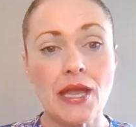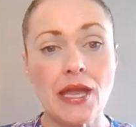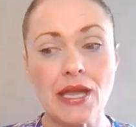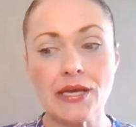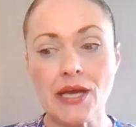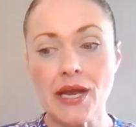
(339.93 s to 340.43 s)

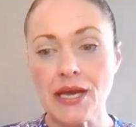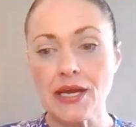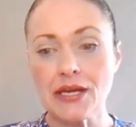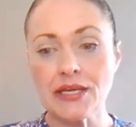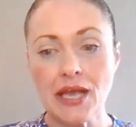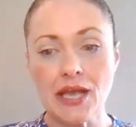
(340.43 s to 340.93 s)
And I,
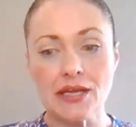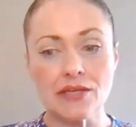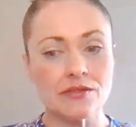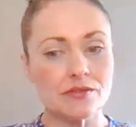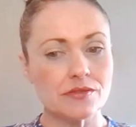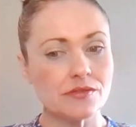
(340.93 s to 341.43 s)
again,
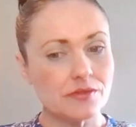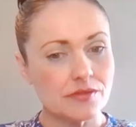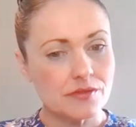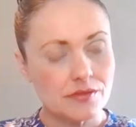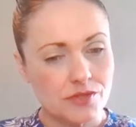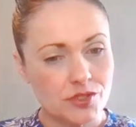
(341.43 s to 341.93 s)

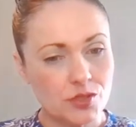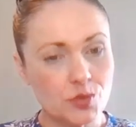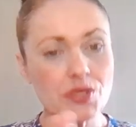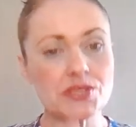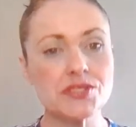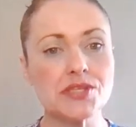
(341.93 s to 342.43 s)
do
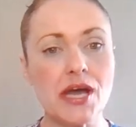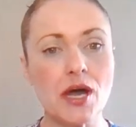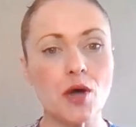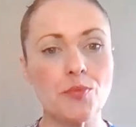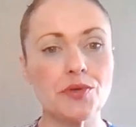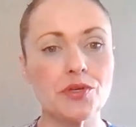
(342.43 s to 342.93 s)
this to
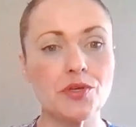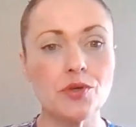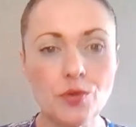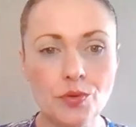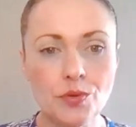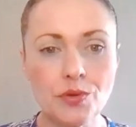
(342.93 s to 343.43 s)
help
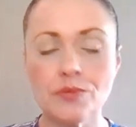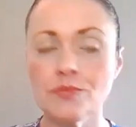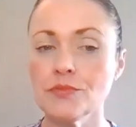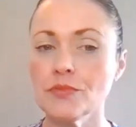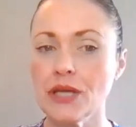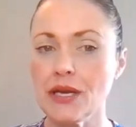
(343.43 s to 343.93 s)
you
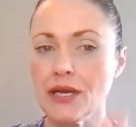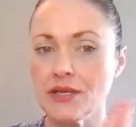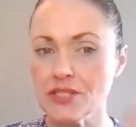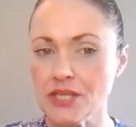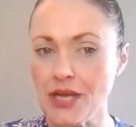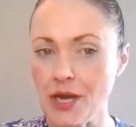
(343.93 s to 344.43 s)
and
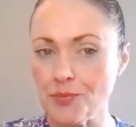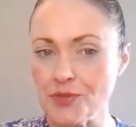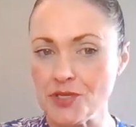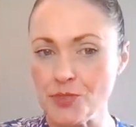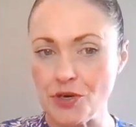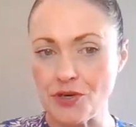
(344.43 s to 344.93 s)
to help the
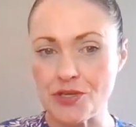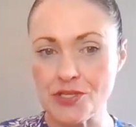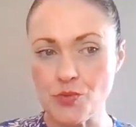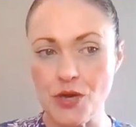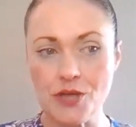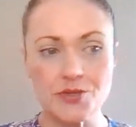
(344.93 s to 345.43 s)
spirit as
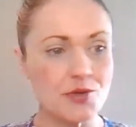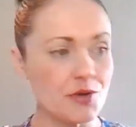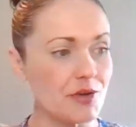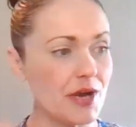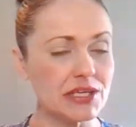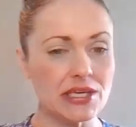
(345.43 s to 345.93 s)
well, so they're
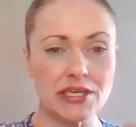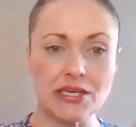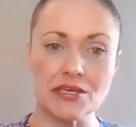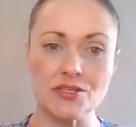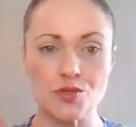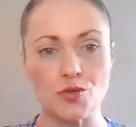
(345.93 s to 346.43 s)
not
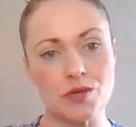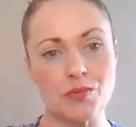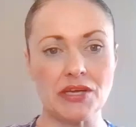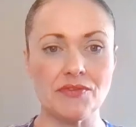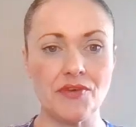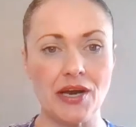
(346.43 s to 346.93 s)
kicking and
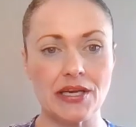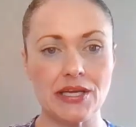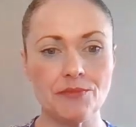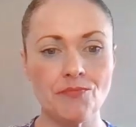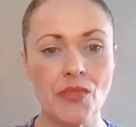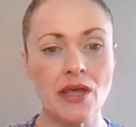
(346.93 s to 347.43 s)
screaming and
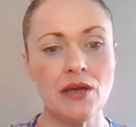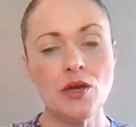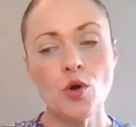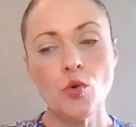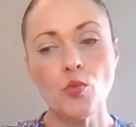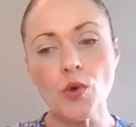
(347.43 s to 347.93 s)
fighting.
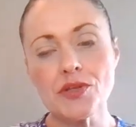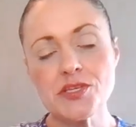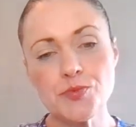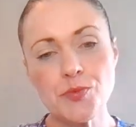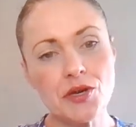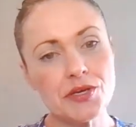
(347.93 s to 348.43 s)
When the
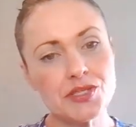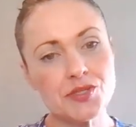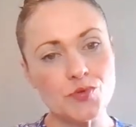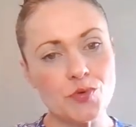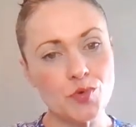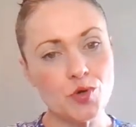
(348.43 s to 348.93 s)
spirit is
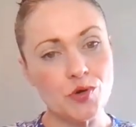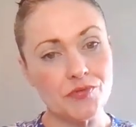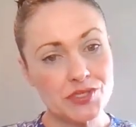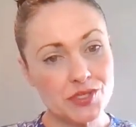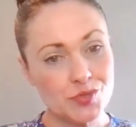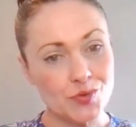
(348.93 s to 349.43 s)
removed,
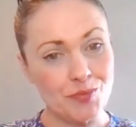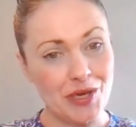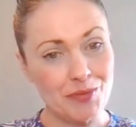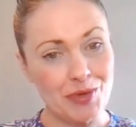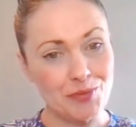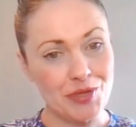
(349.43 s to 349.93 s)
this is what
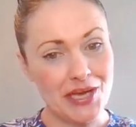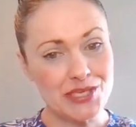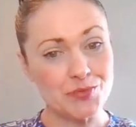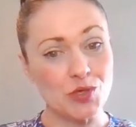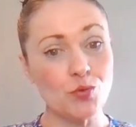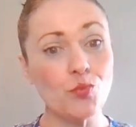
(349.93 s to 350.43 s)
many people ask
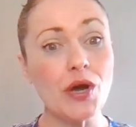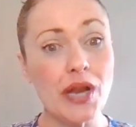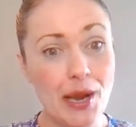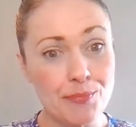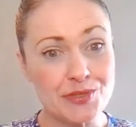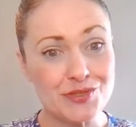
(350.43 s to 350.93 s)
me, what
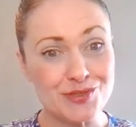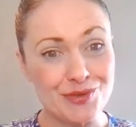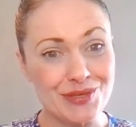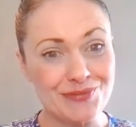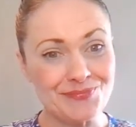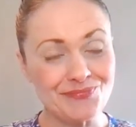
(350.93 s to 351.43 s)
happens to it?